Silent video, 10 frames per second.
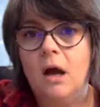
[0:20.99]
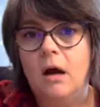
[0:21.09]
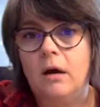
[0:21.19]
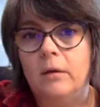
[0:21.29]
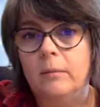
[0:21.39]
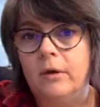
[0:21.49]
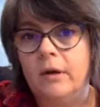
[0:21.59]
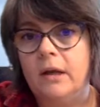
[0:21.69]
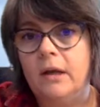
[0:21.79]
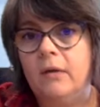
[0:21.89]
Our
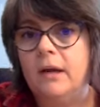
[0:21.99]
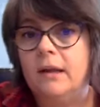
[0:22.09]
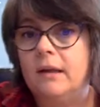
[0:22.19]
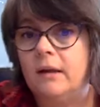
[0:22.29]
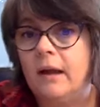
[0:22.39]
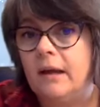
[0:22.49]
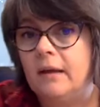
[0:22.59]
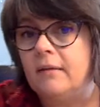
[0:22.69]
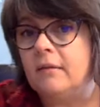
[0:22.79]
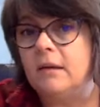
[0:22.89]
market here in Glendale
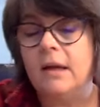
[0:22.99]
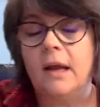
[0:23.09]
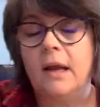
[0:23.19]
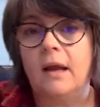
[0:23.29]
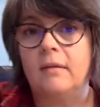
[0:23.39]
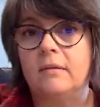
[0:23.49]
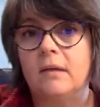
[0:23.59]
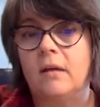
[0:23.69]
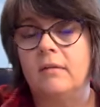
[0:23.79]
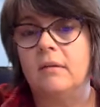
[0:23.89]
Heights has
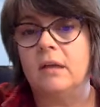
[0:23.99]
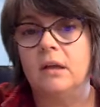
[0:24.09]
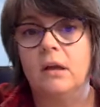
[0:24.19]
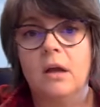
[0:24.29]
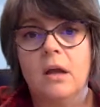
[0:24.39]
seen